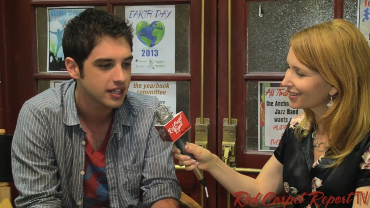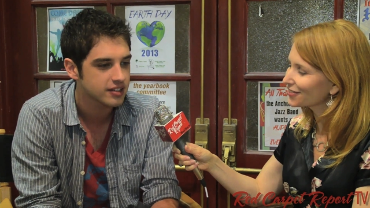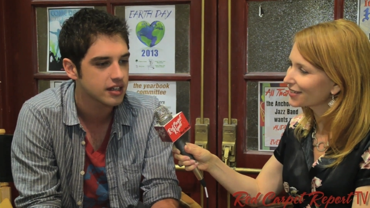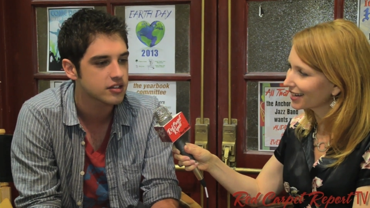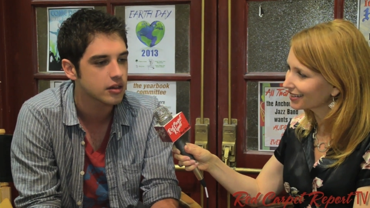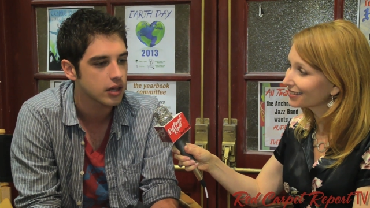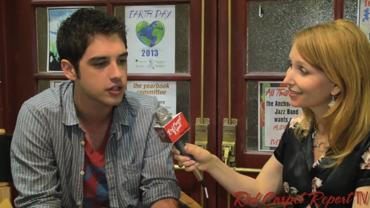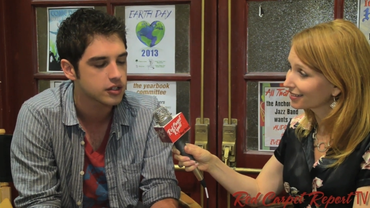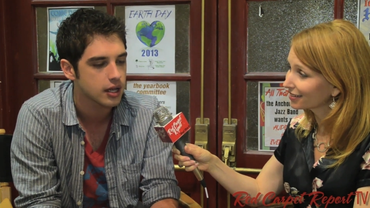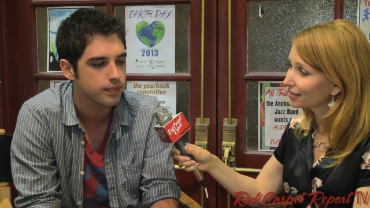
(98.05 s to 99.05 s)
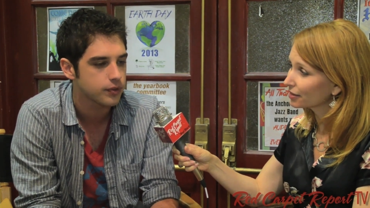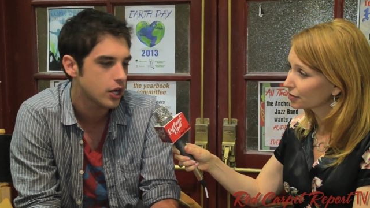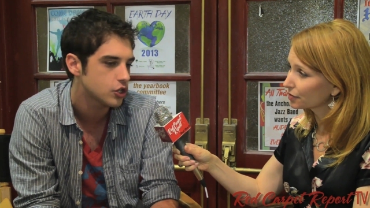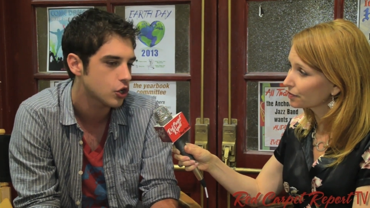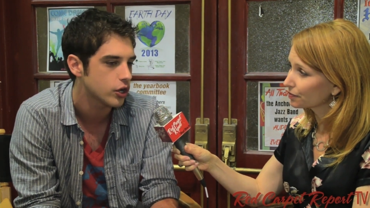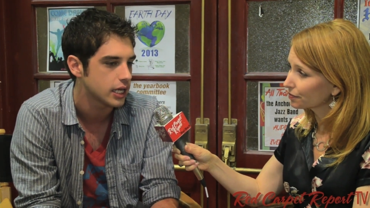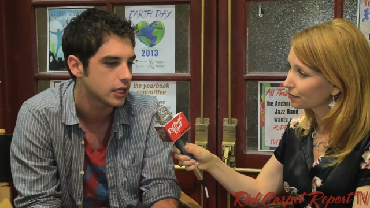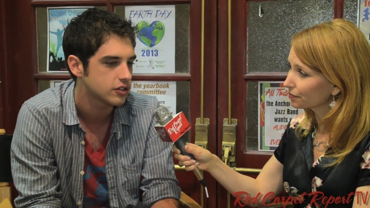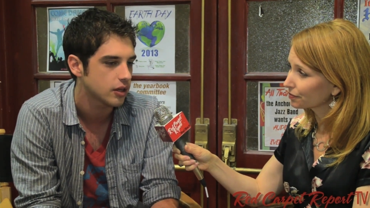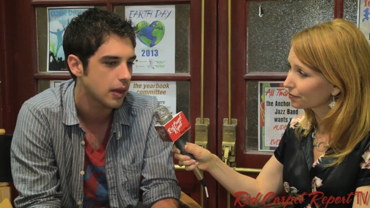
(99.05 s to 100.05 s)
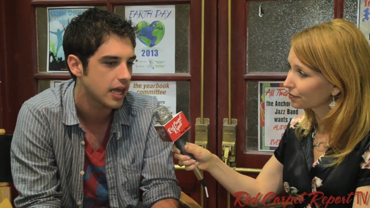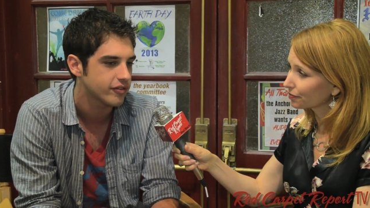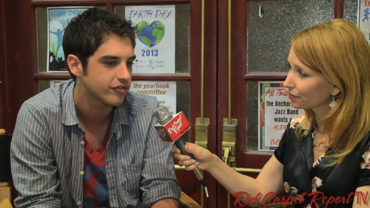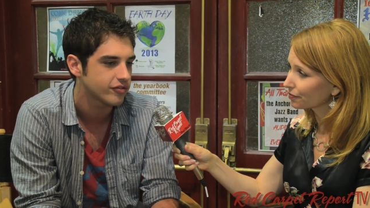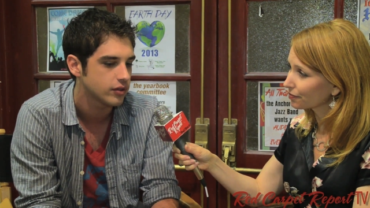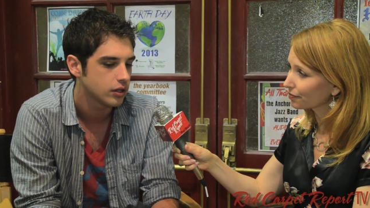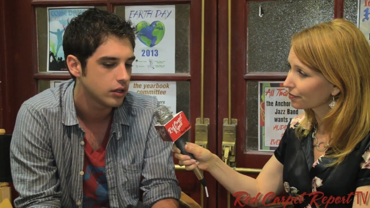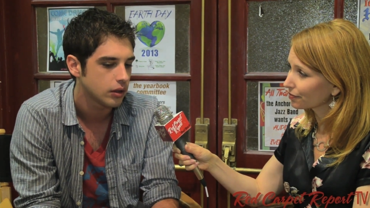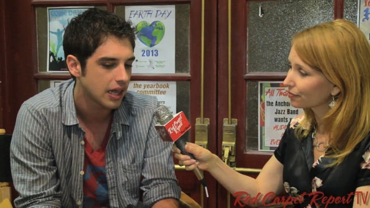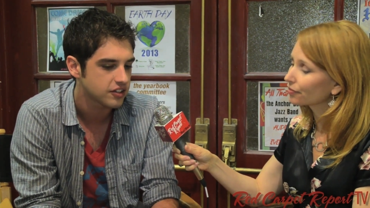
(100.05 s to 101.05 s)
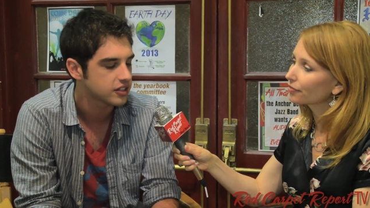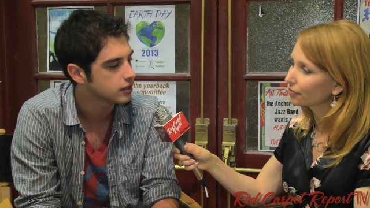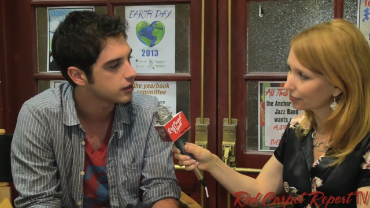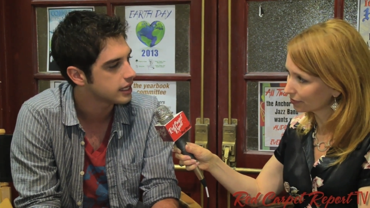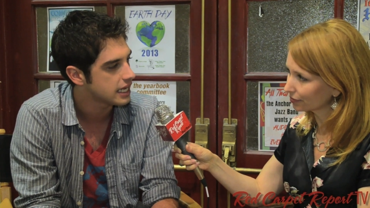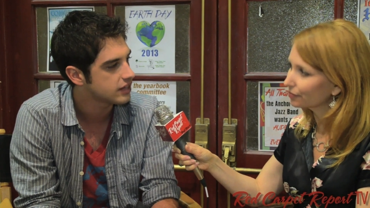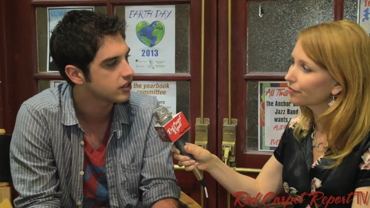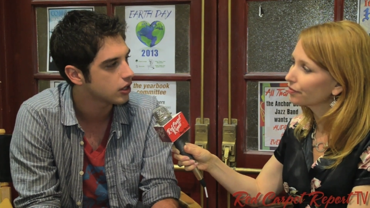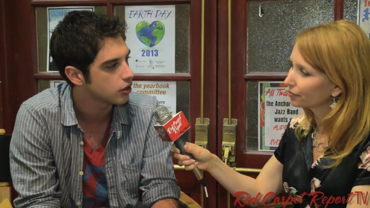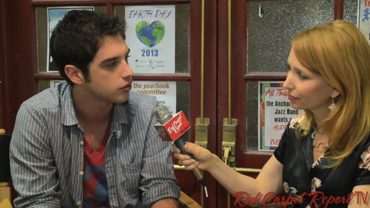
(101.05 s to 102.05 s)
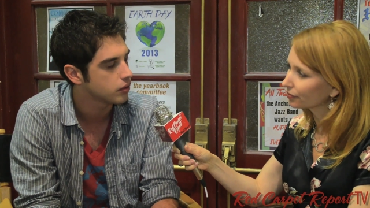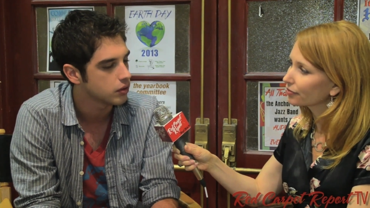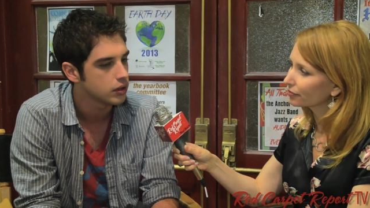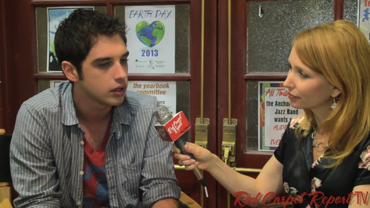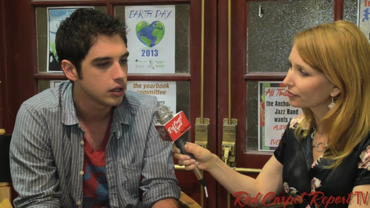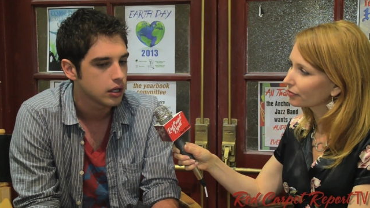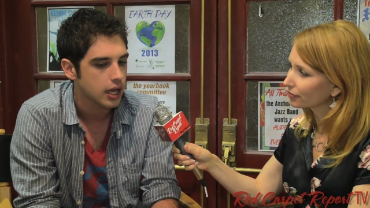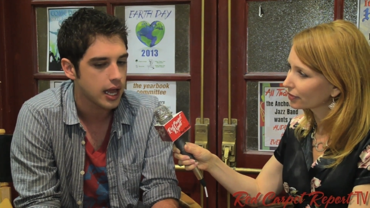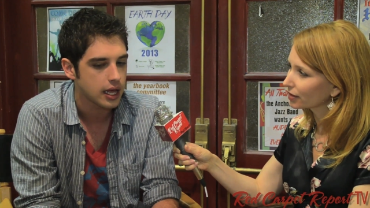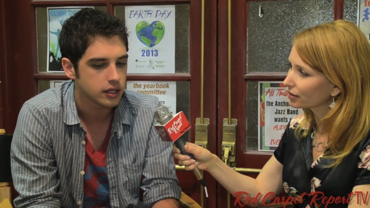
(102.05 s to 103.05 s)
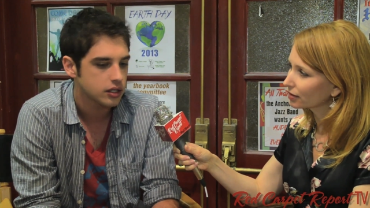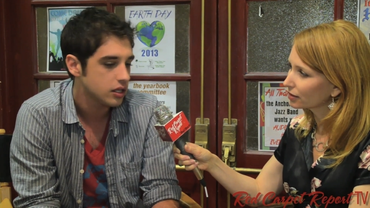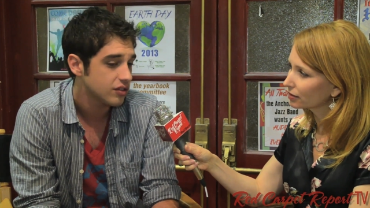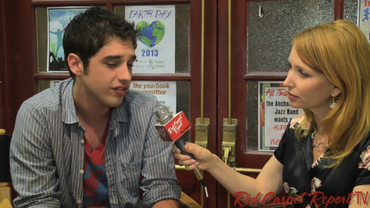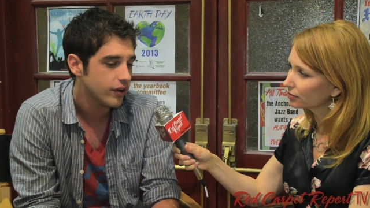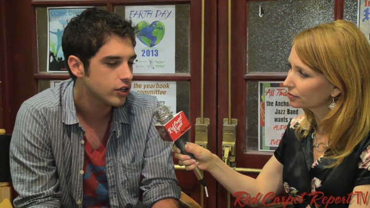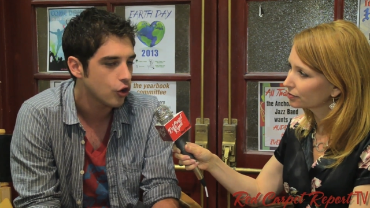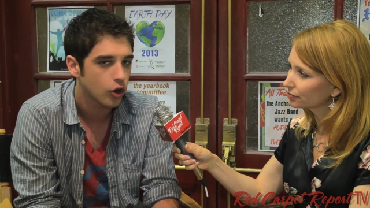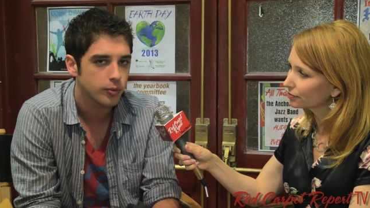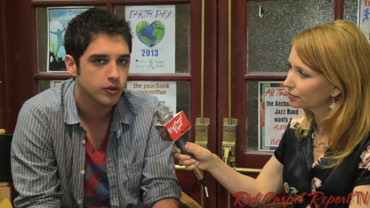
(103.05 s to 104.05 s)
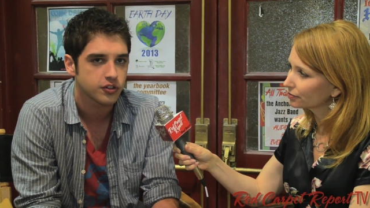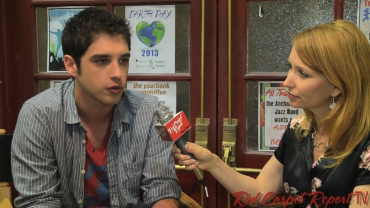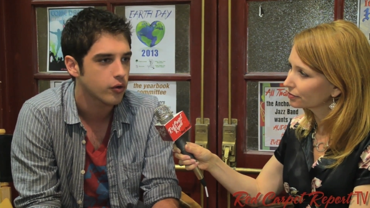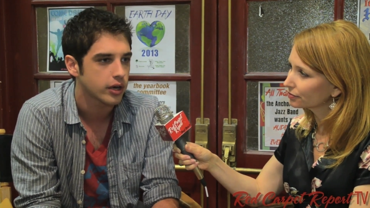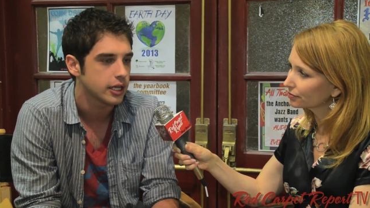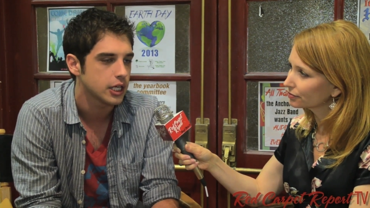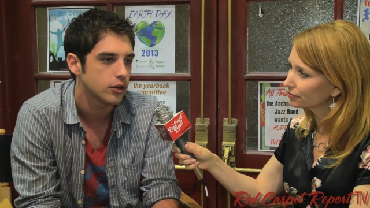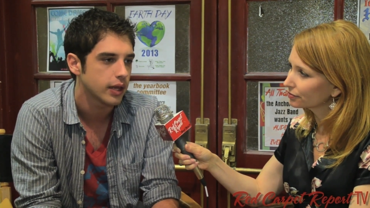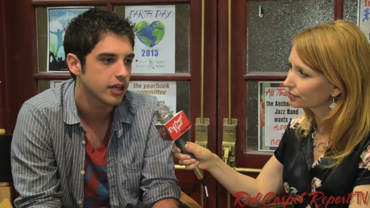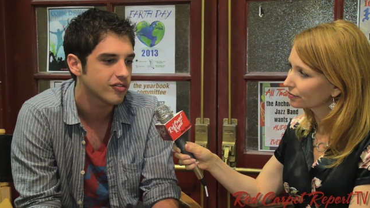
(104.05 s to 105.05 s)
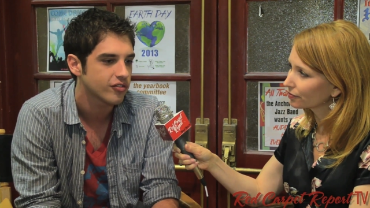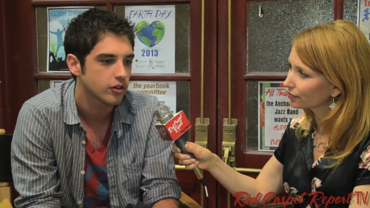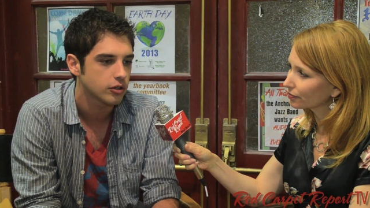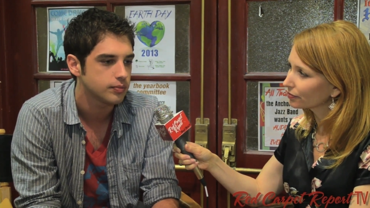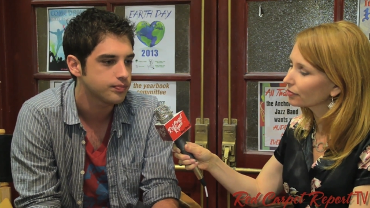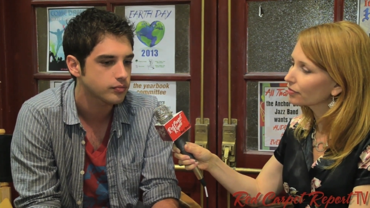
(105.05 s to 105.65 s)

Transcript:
Speaker 1: But it's it's a it's a, a journey. It's a life lesson that he had to go through, and it's a very normal story. You know, like for